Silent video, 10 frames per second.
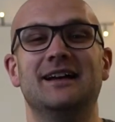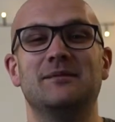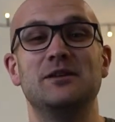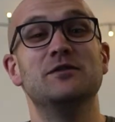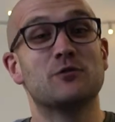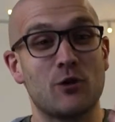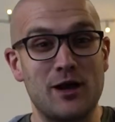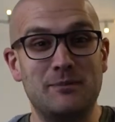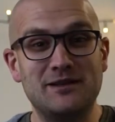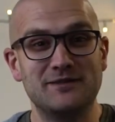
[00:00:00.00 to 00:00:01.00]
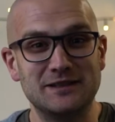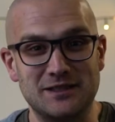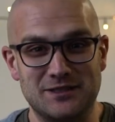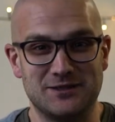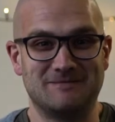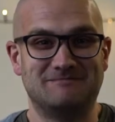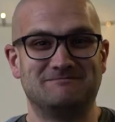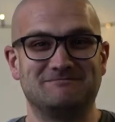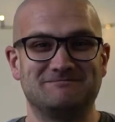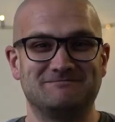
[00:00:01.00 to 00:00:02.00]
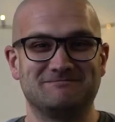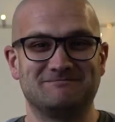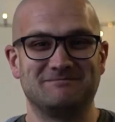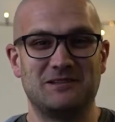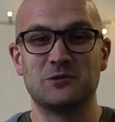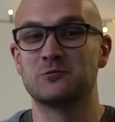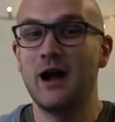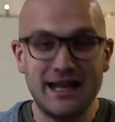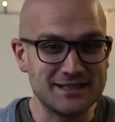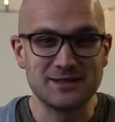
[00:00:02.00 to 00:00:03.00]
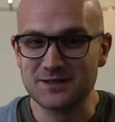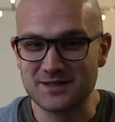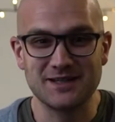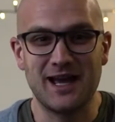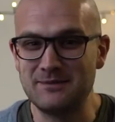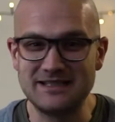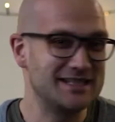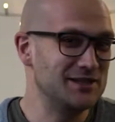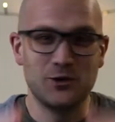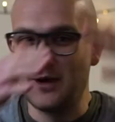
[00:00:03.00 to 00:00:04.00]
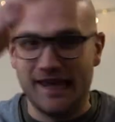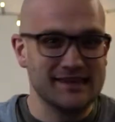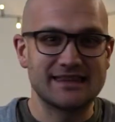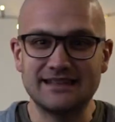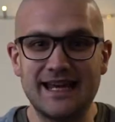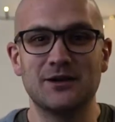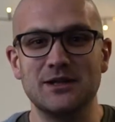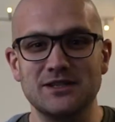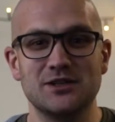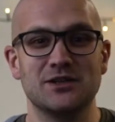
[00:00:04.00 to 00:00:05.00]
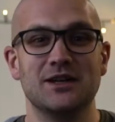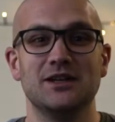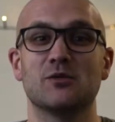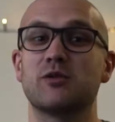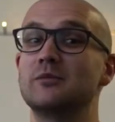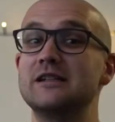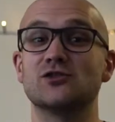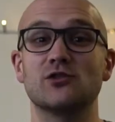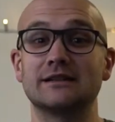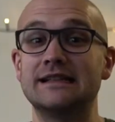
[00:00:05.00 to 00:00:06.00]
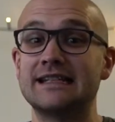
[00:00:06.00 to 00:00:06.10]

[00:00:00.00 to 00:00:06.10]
you've grown up in a village. You're writing those assignments in your nth language. You're probably struggling